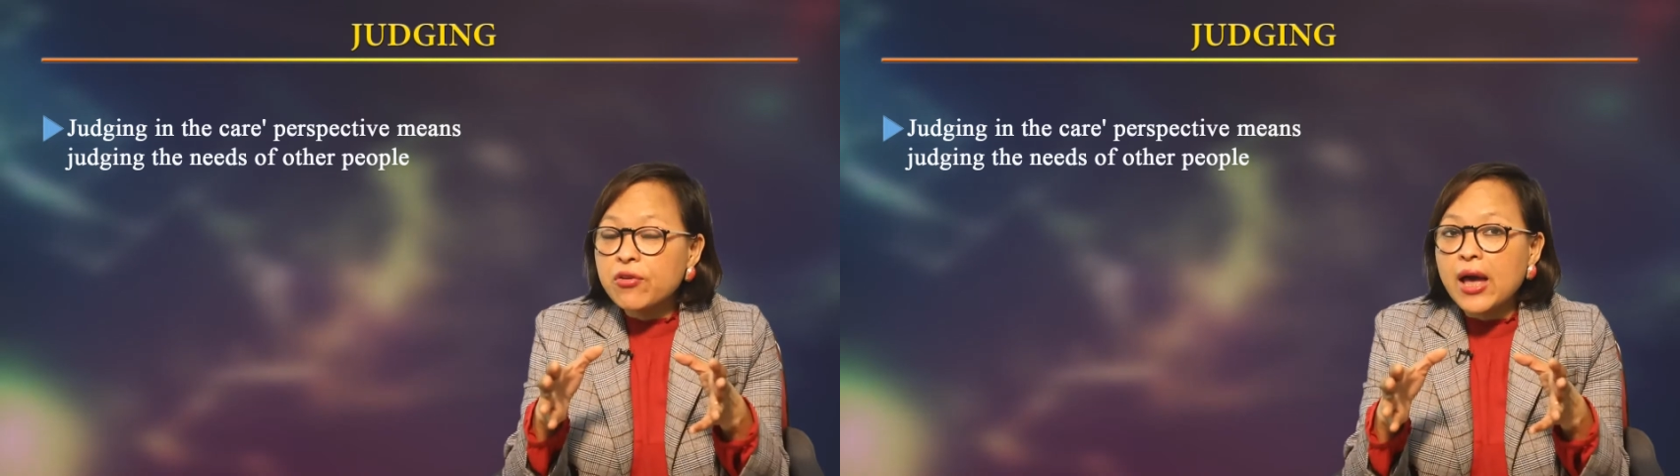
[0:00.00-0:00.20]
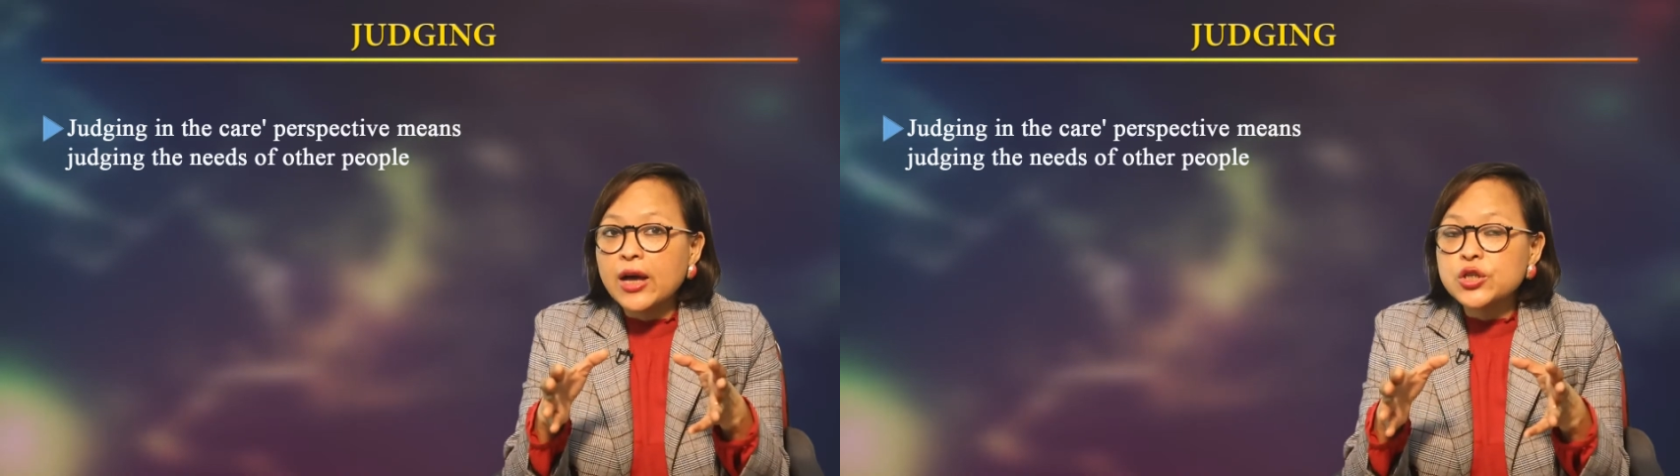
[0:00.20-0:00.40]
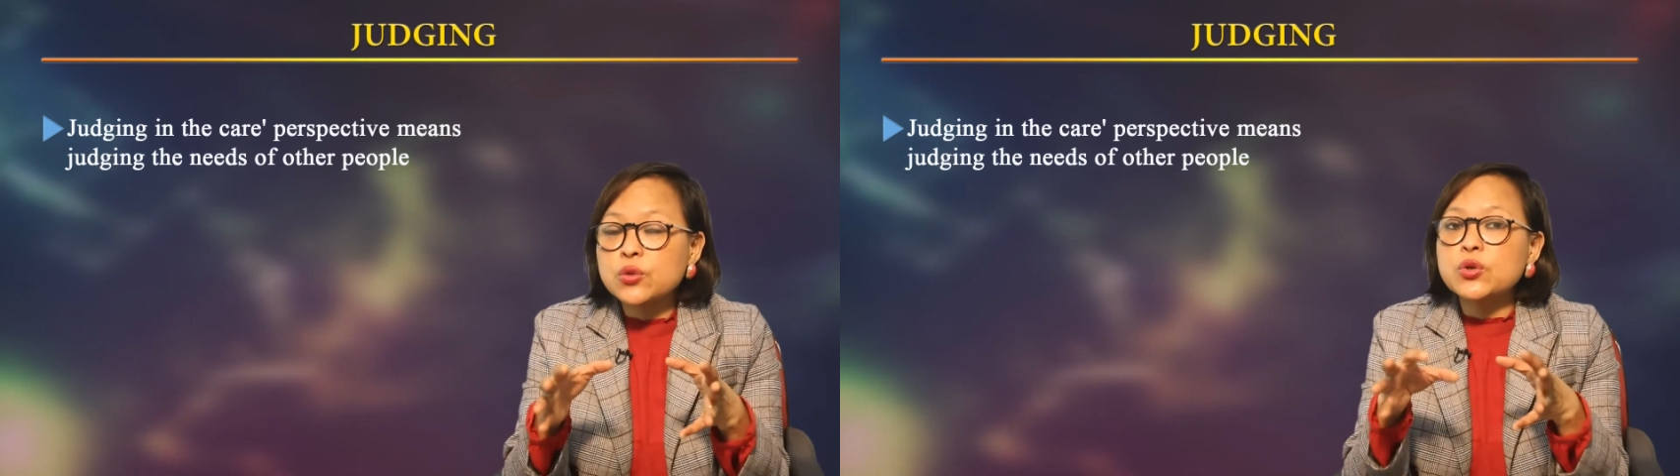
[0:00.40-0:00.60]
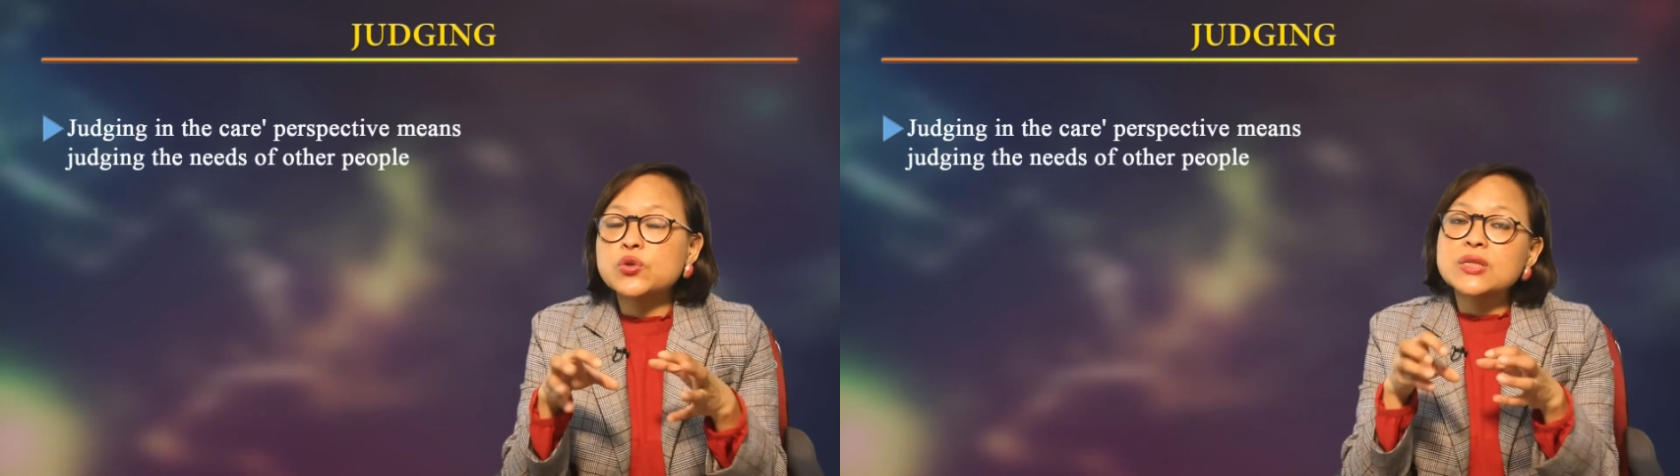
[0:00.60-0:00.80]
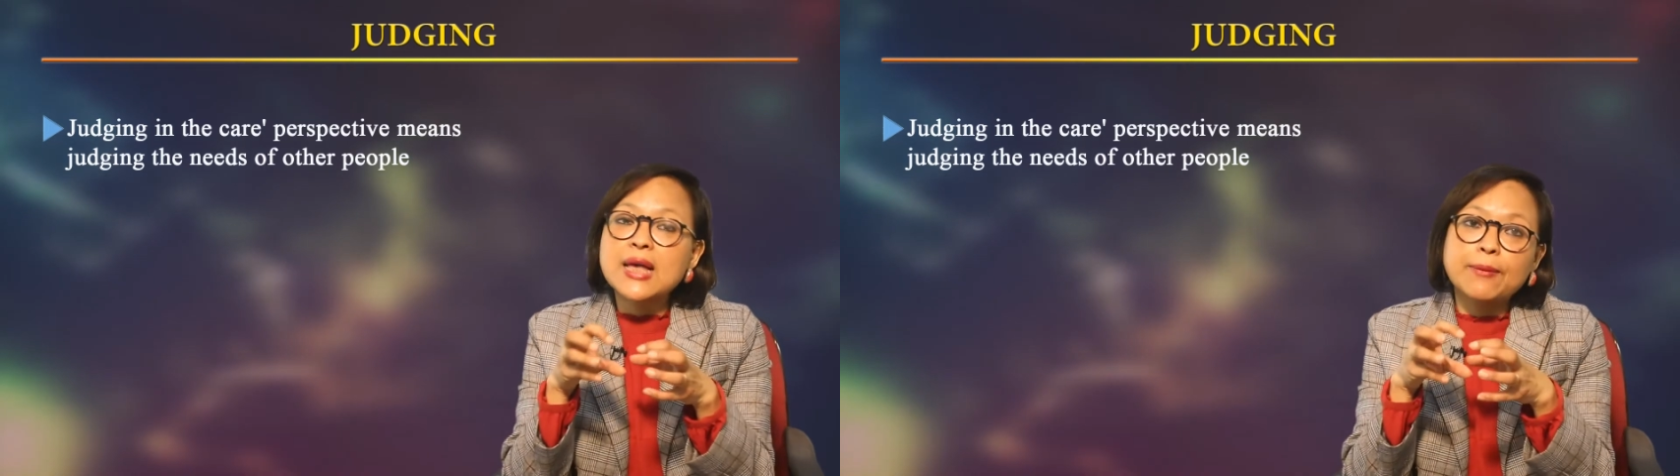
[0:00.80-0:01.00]
reaction
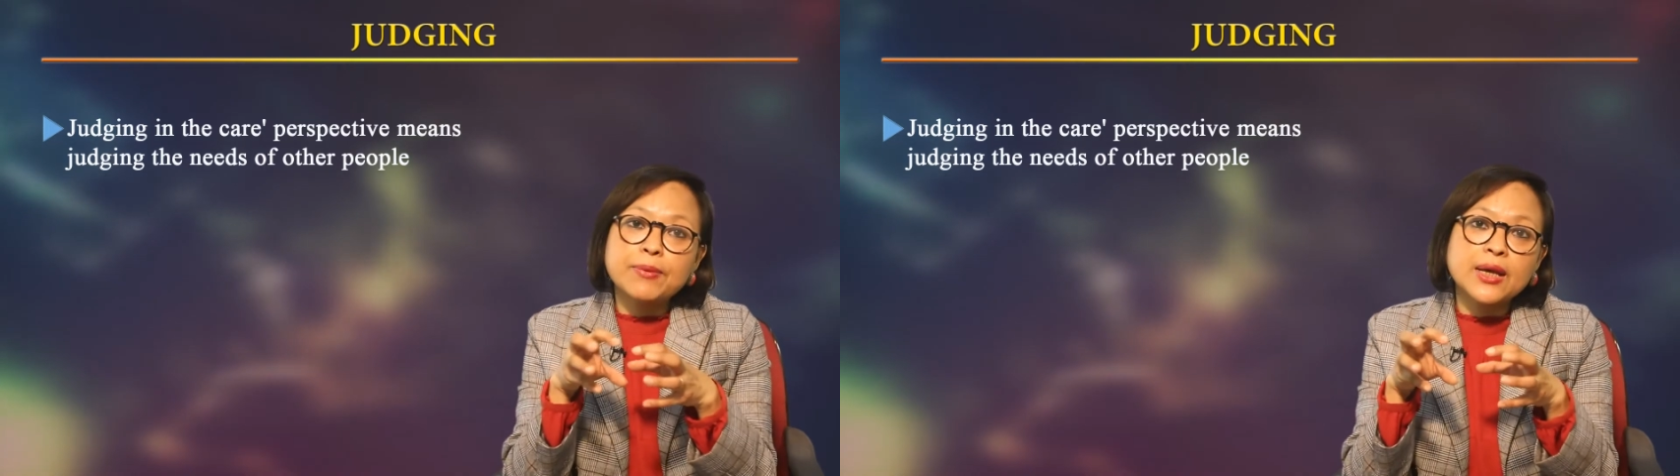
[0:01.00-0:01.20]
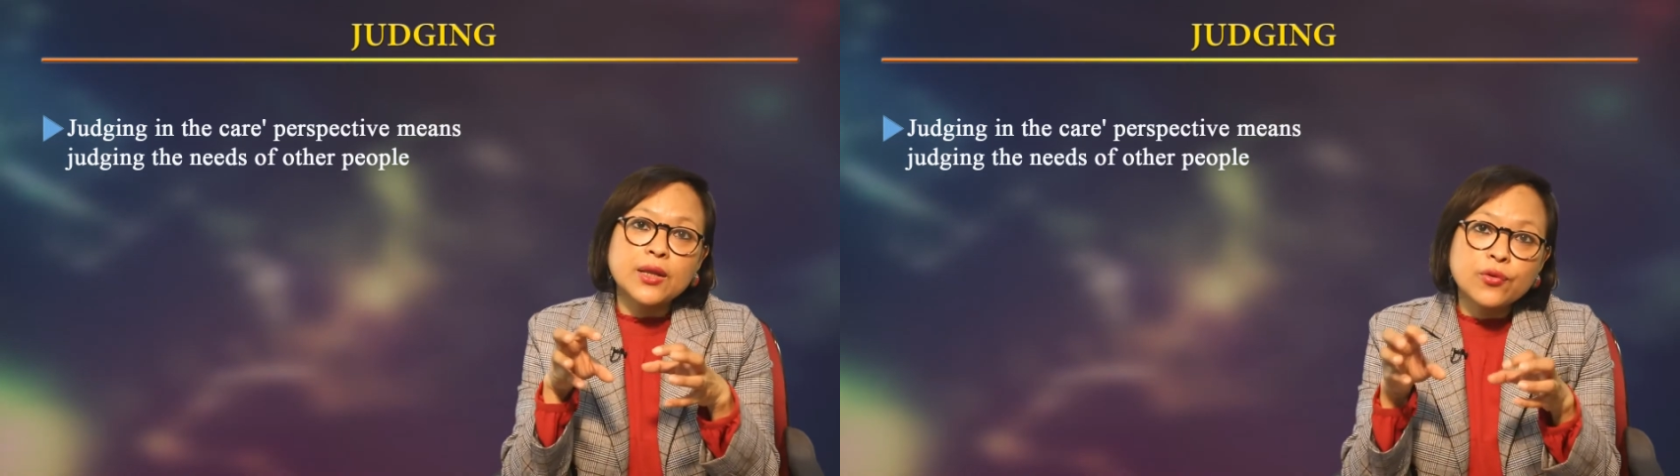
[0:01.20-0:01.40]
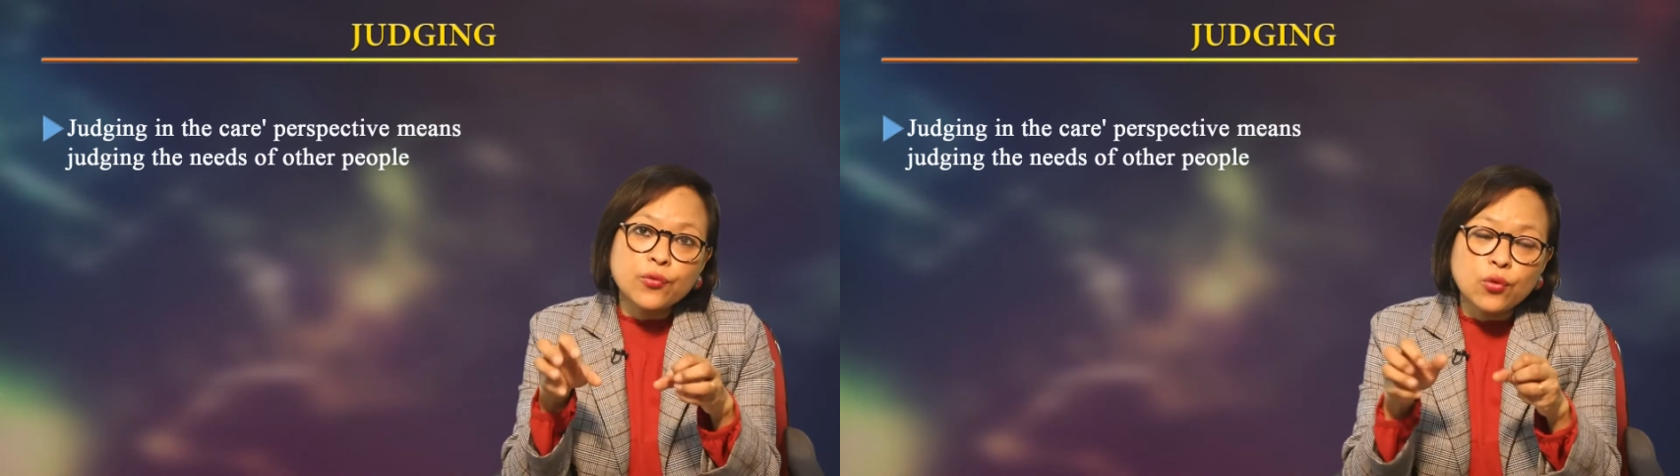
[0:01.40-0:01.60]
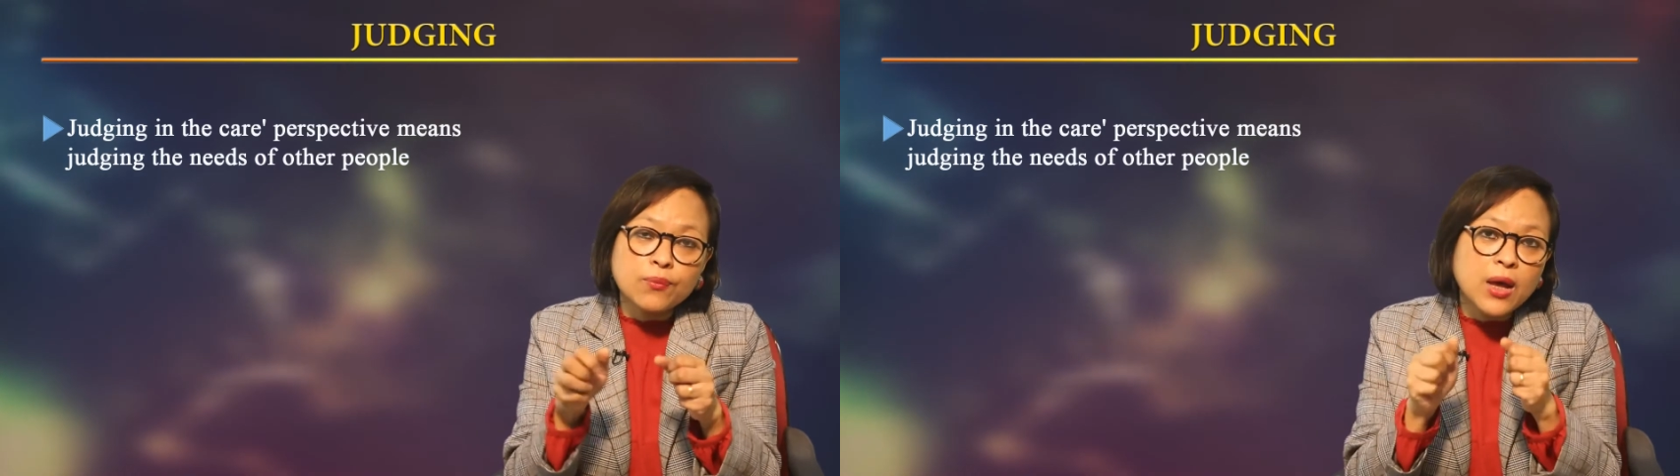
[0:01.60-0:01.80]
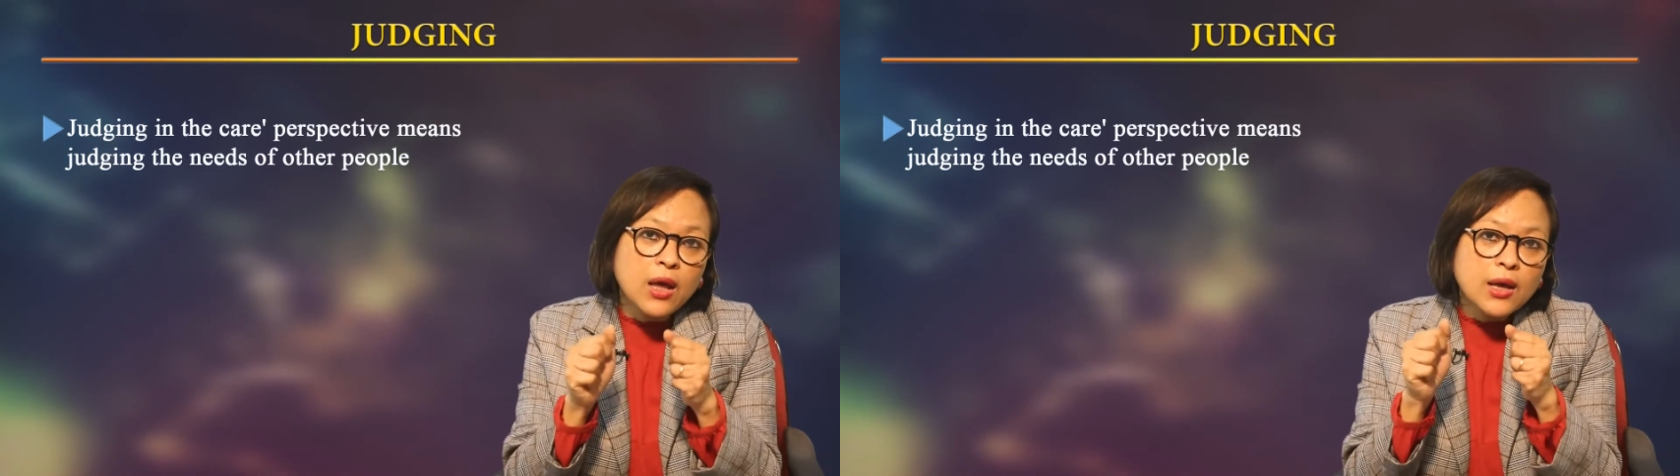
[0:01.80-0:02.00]
which was happening in the room.